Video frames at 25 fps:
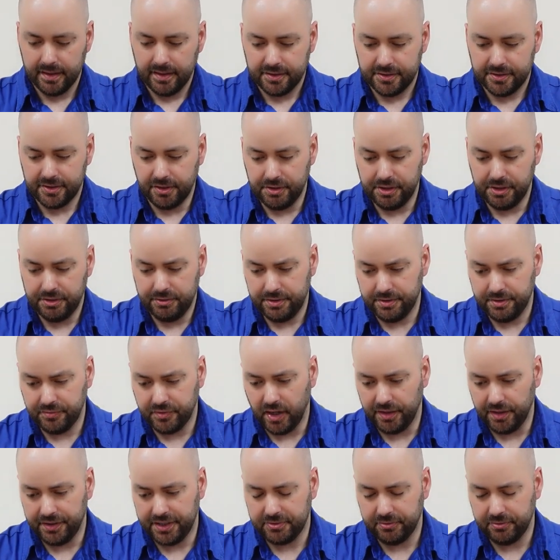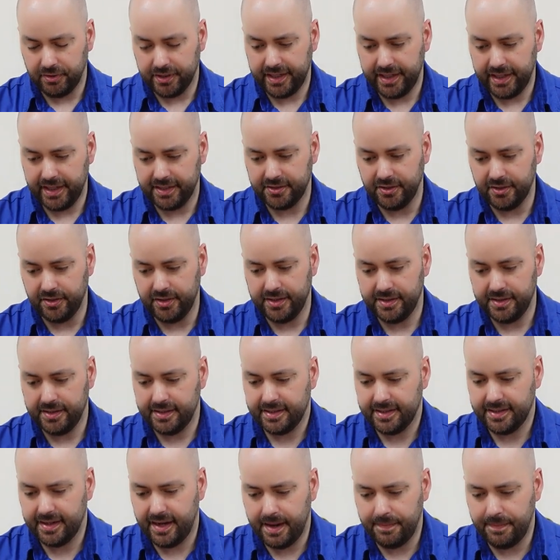So you've got this one here, so
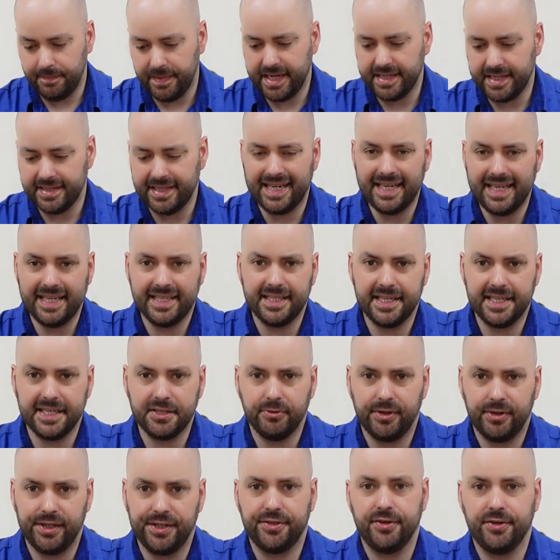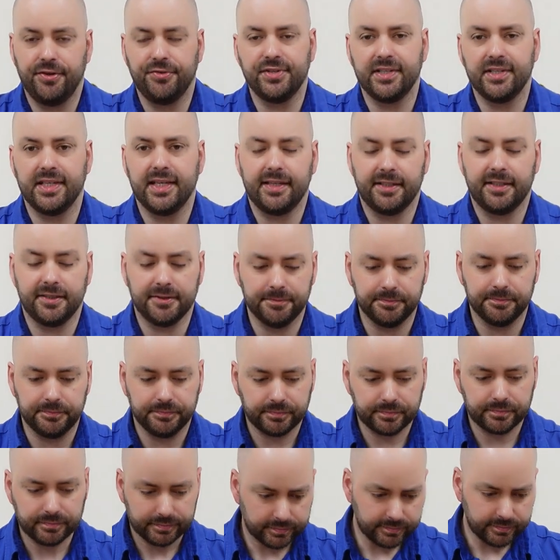it meets EC 2206.
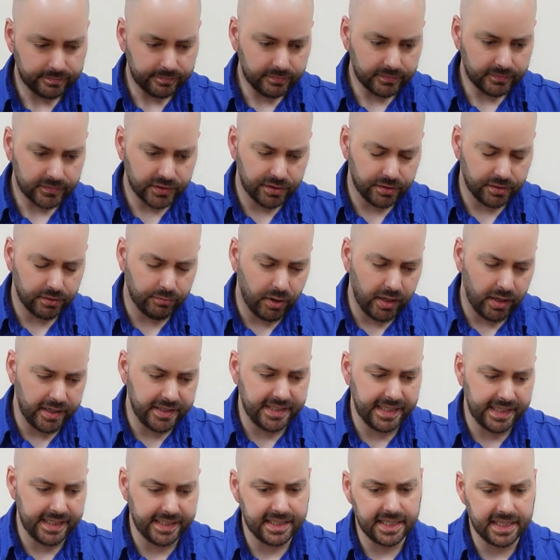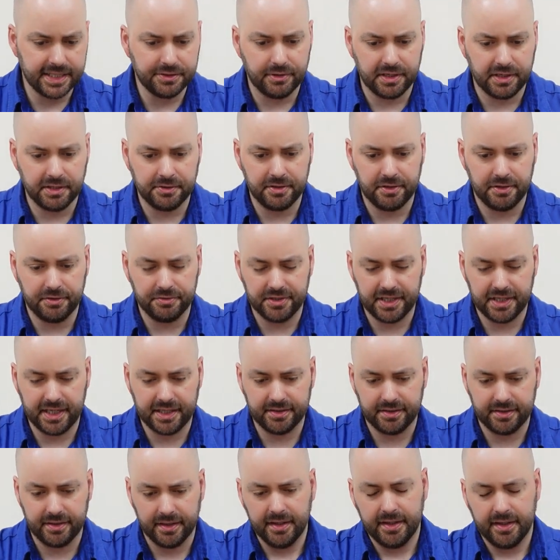So what is EC 2206?